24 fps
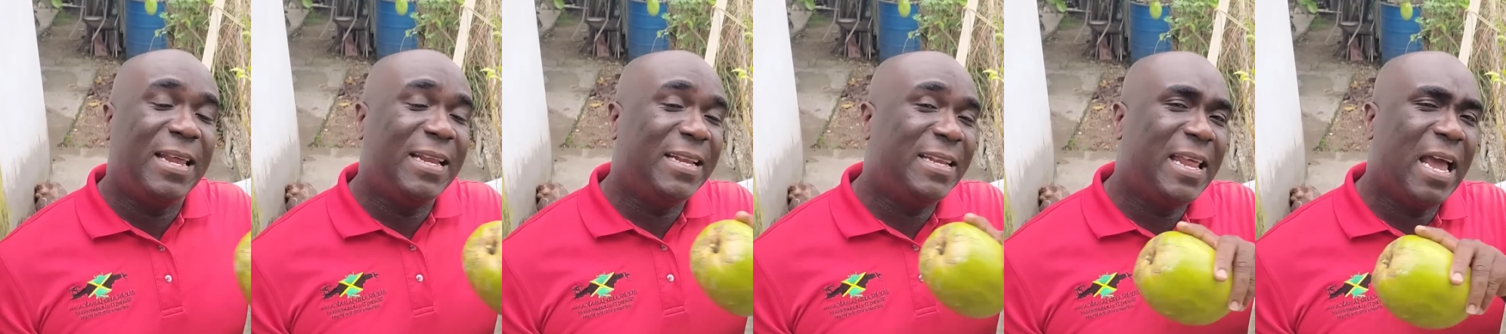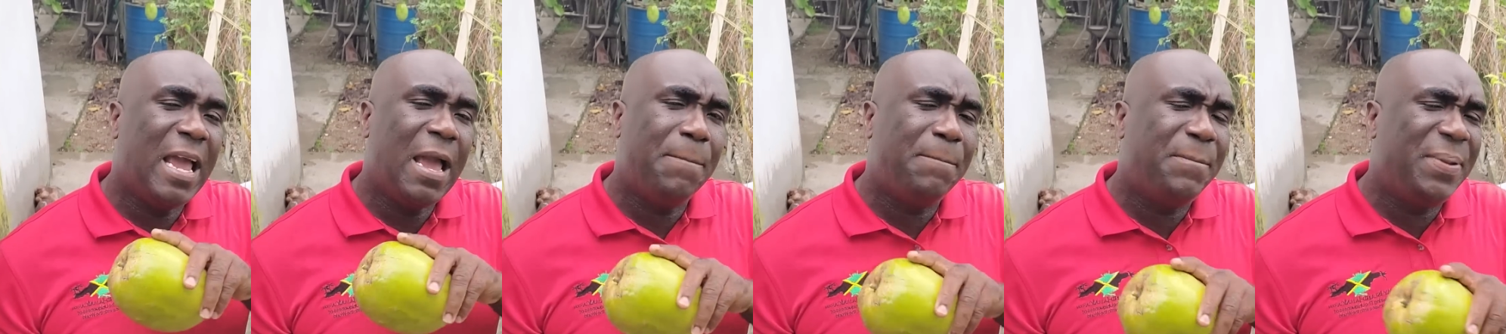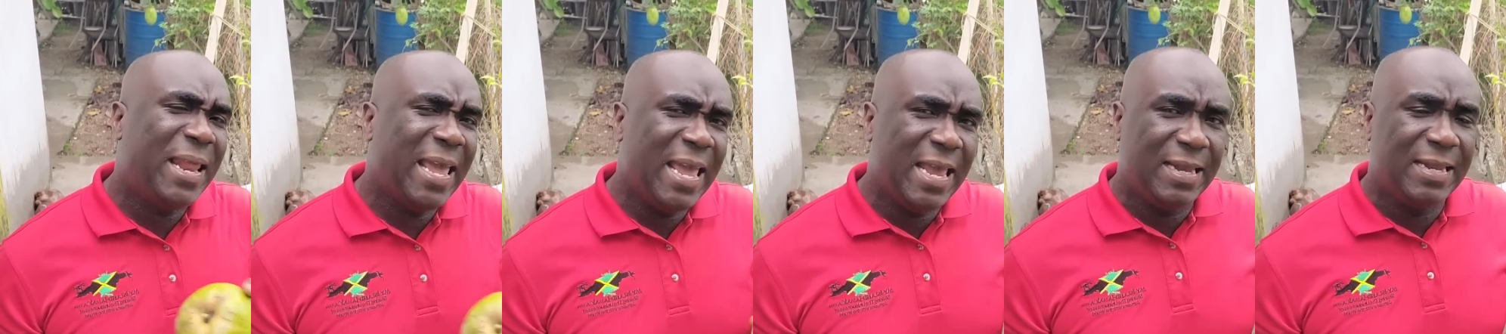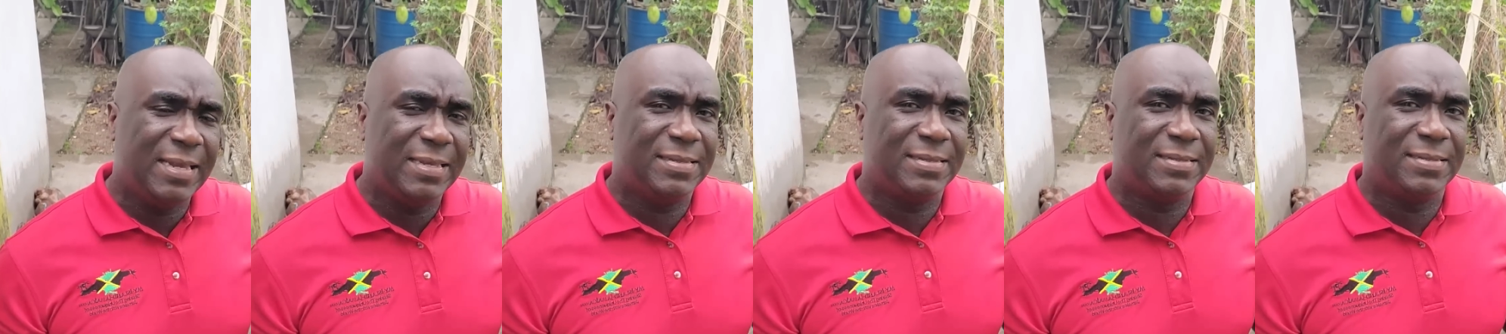entire
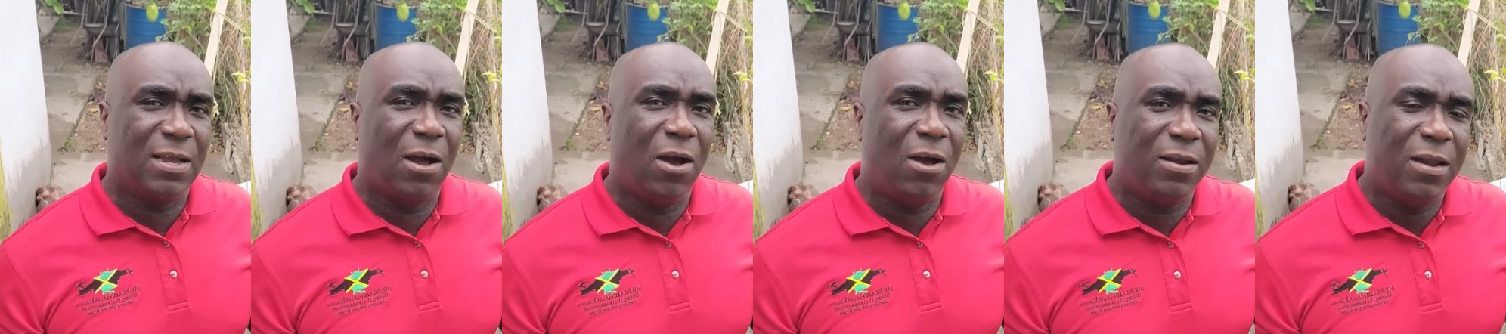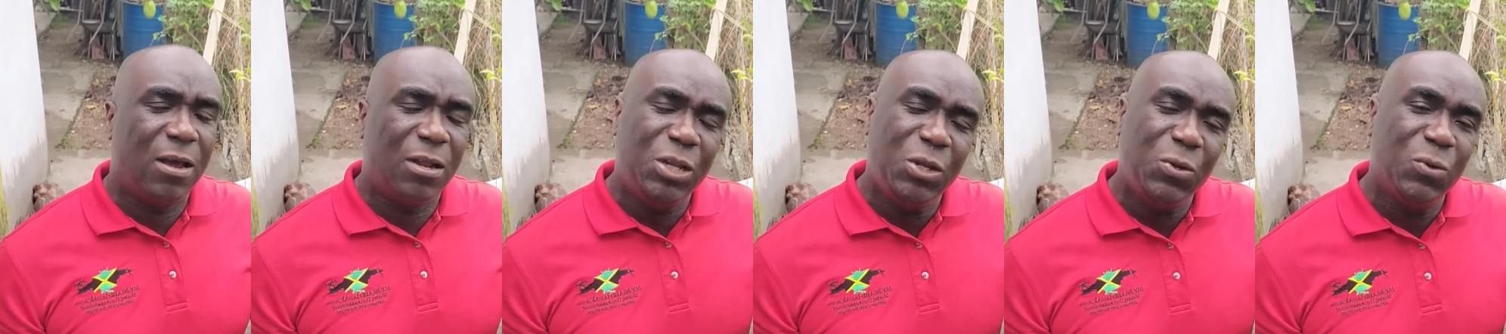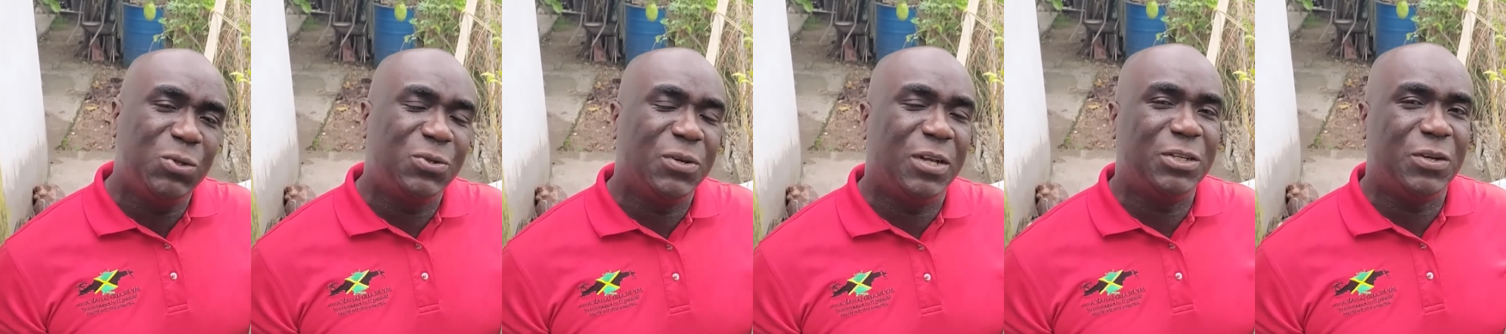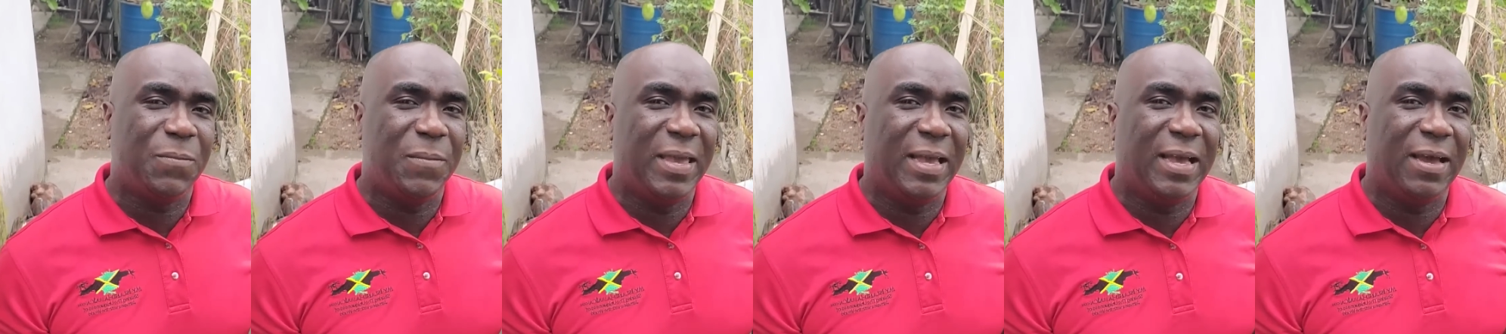playlist on unusual
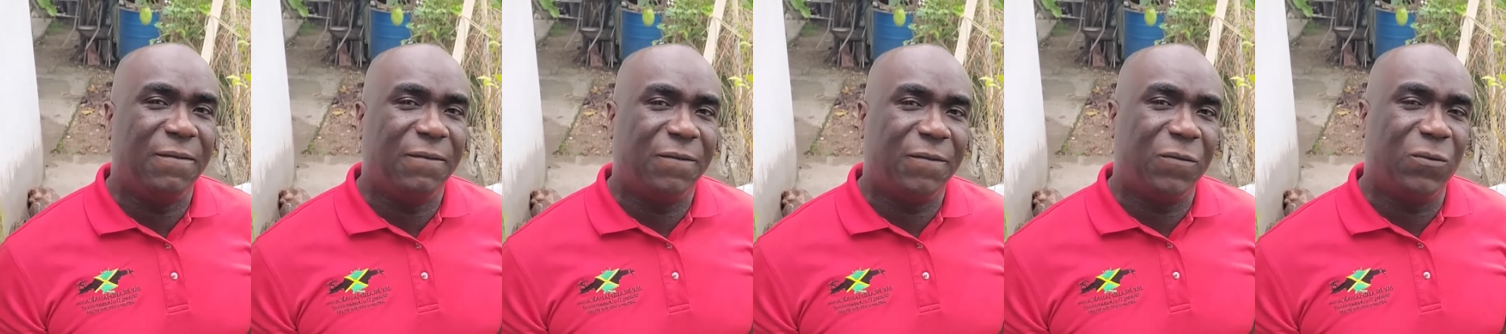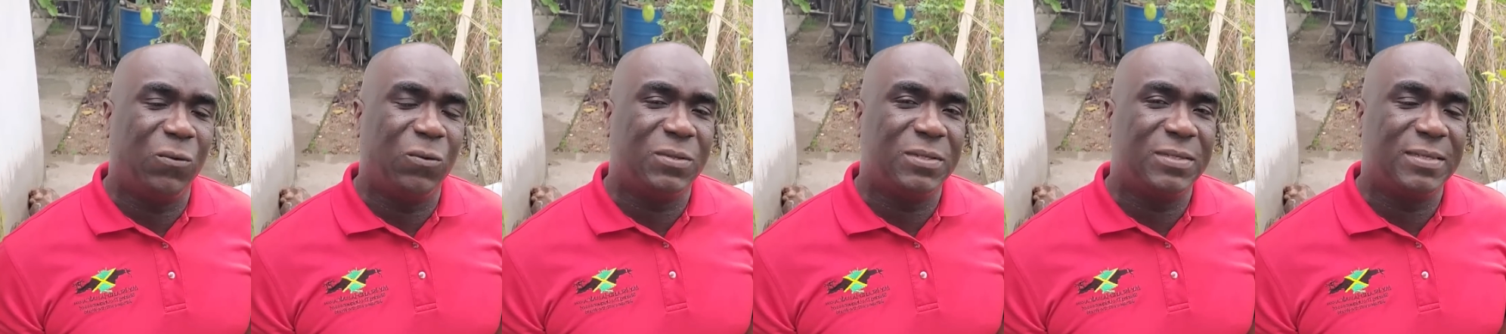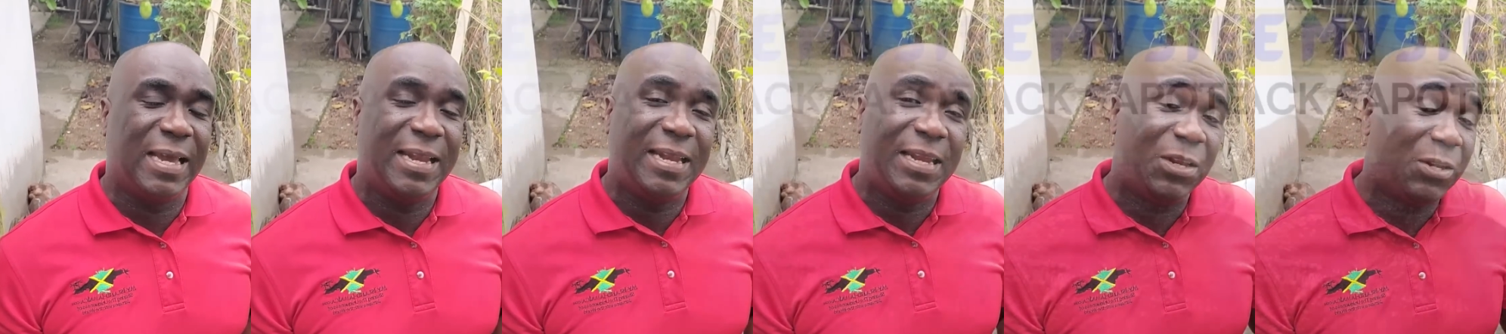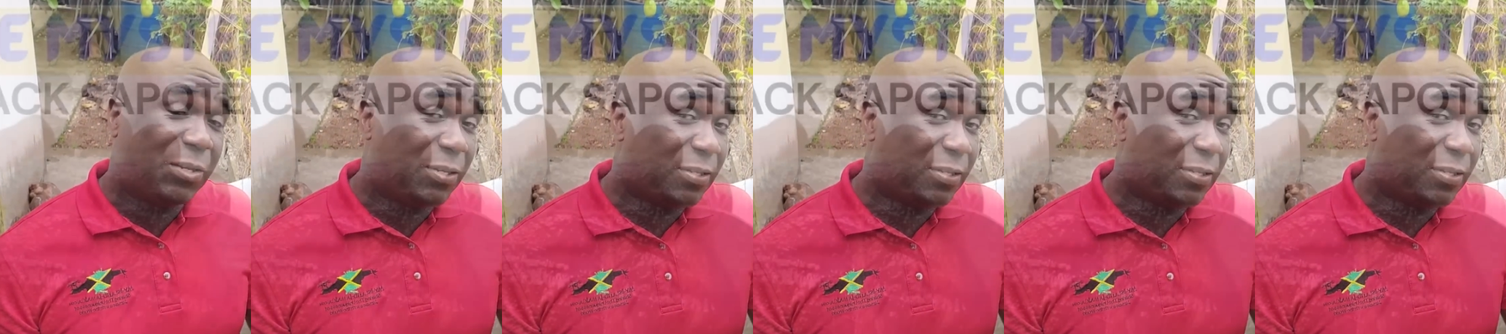Jamaican fruits. I needed